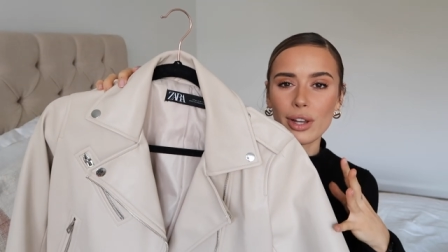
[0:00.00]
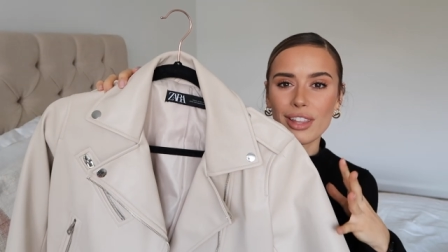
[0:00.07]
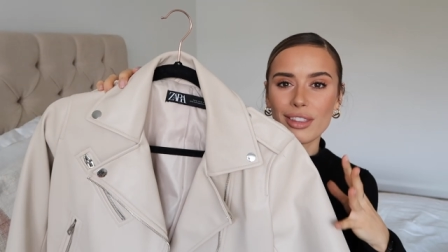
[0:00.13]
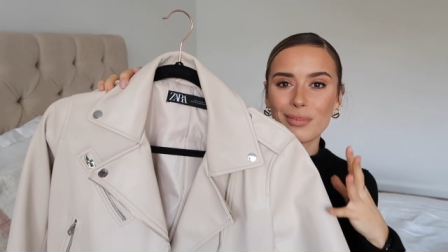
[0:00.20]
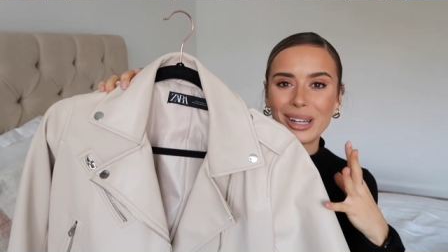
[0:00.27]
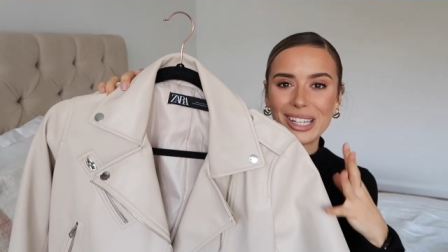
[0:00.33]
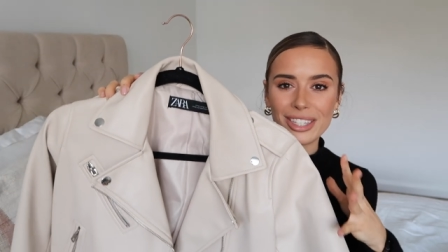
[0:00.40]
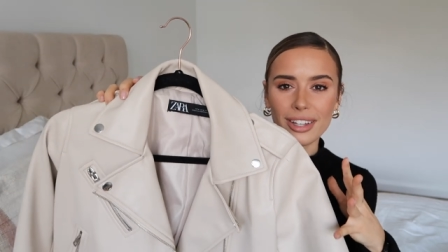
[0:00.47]

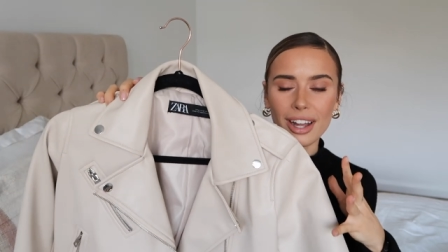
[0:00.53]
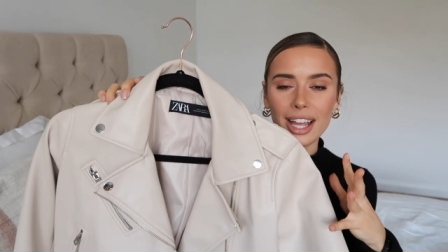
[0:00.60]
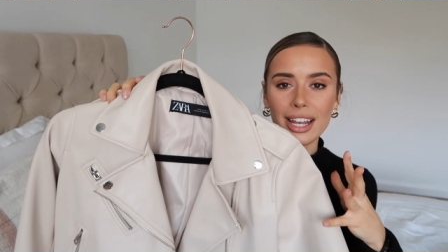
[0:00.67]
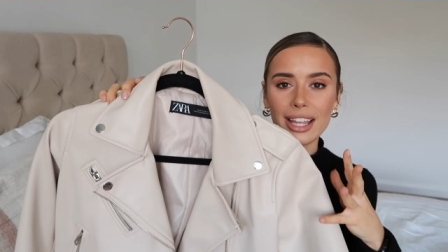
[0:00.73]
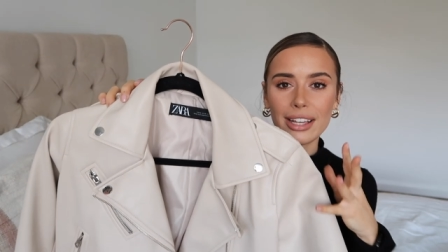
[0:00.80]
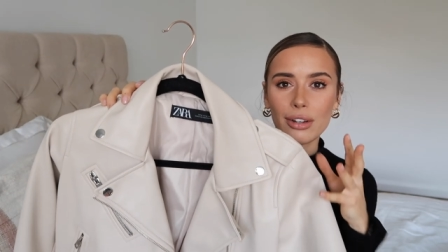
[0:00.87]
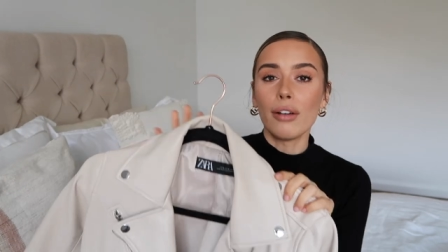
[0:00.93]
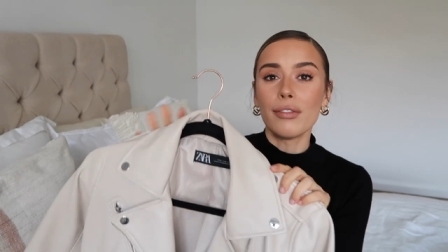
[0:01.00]
with my
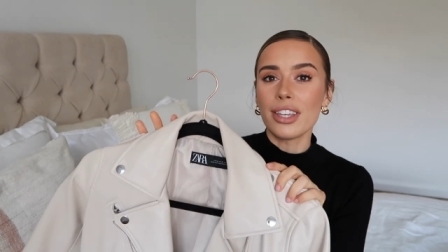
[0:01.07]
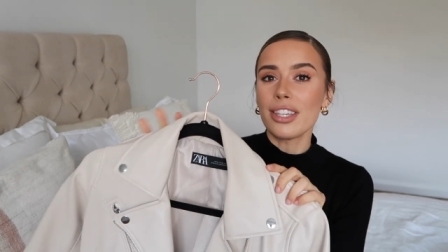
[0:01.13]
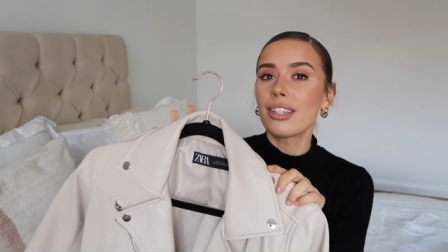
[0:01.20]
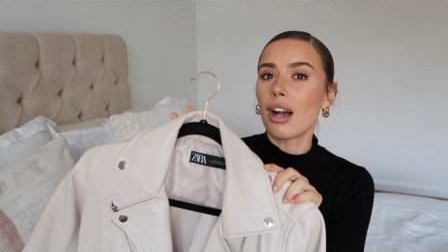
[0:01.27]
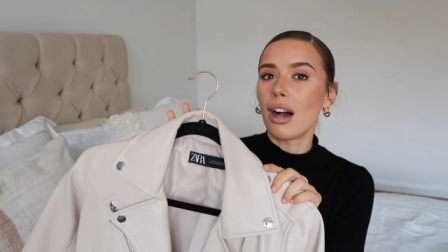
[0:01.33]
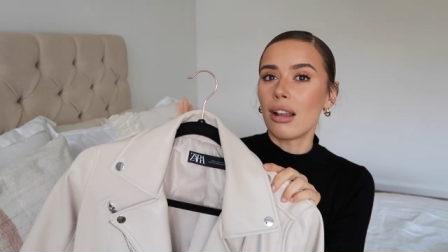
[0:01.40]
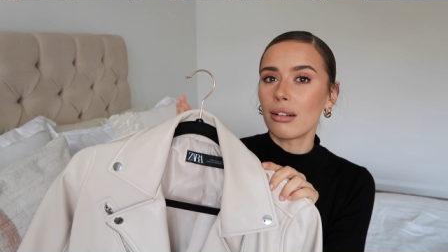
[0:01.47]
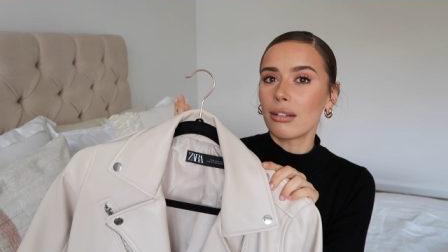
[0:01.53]
styling of this
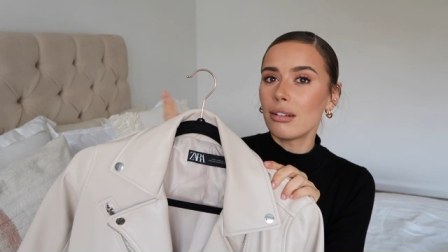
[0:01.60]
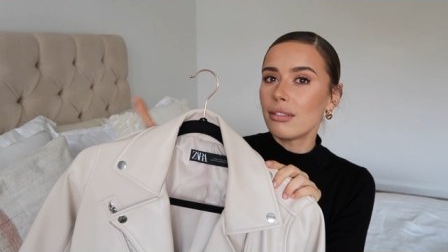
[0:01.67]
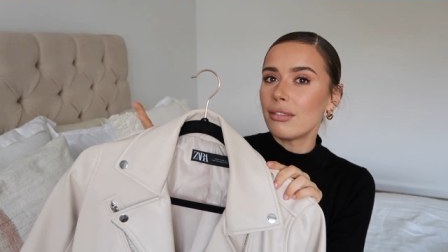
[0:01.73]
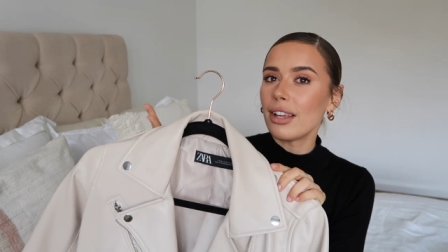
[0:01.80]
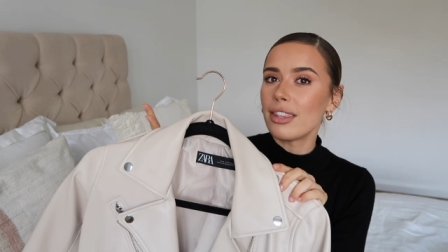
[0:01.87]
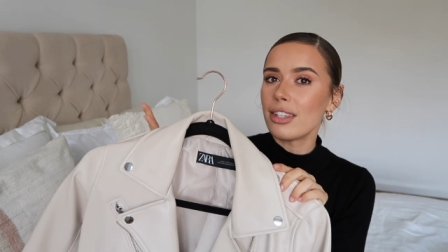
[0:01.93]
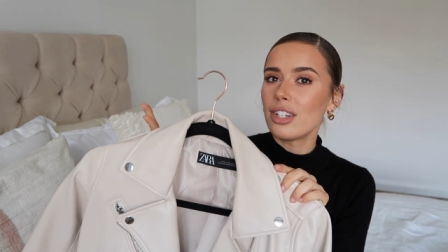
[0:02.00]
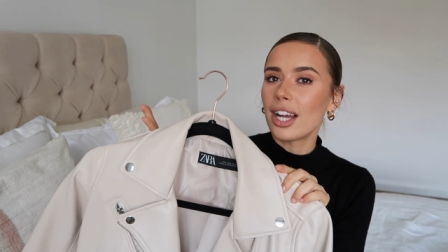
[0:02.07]
colour of
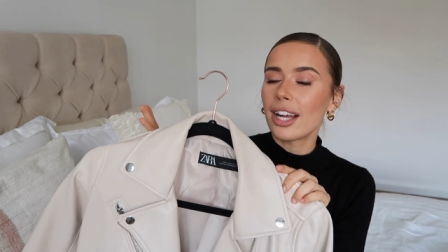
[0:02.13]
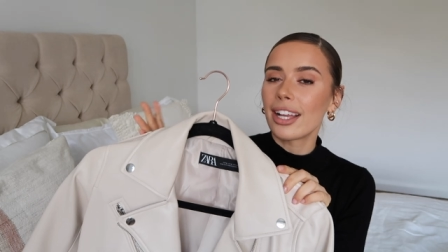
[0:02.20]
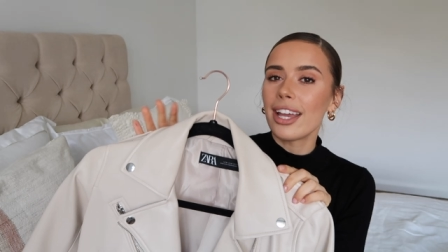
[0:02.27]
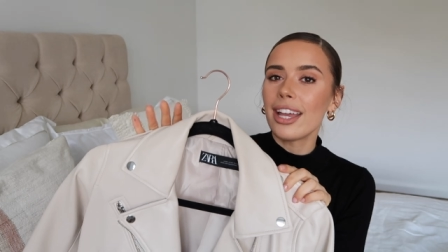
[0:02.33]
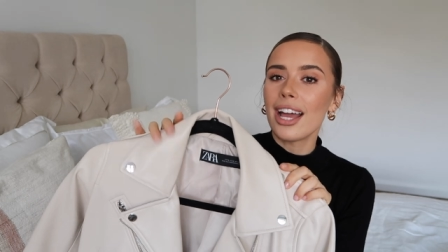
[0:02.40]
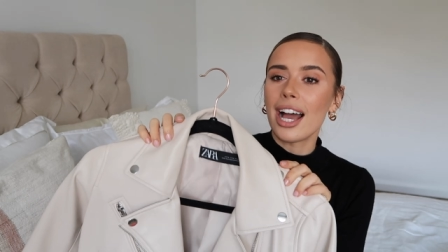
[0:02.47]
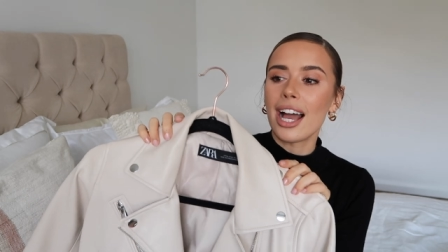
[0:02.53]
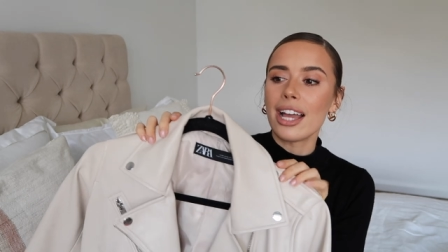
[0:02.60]
leather
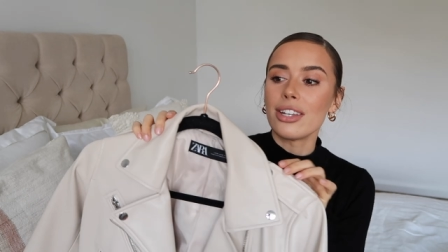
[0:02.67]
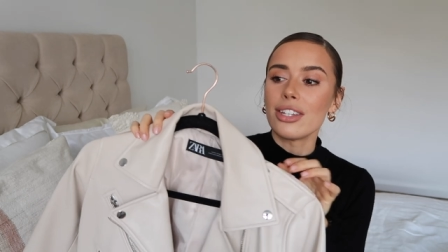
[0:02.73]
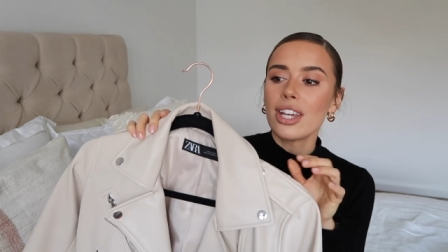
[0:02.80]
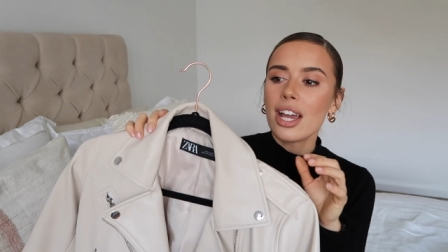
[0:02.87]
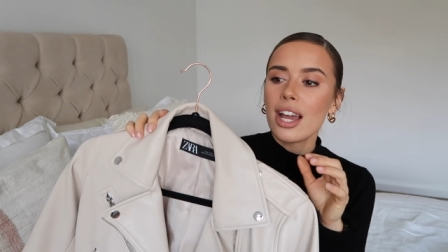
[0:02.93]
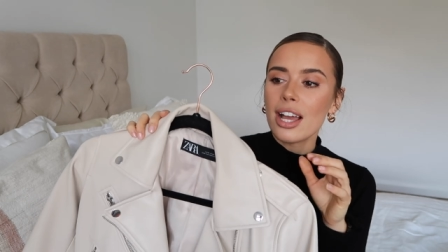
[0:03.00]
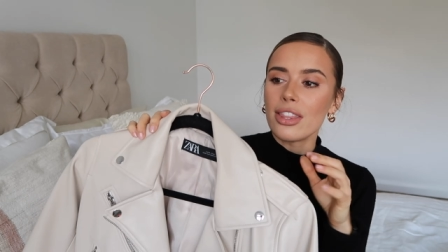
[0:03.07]
jacket and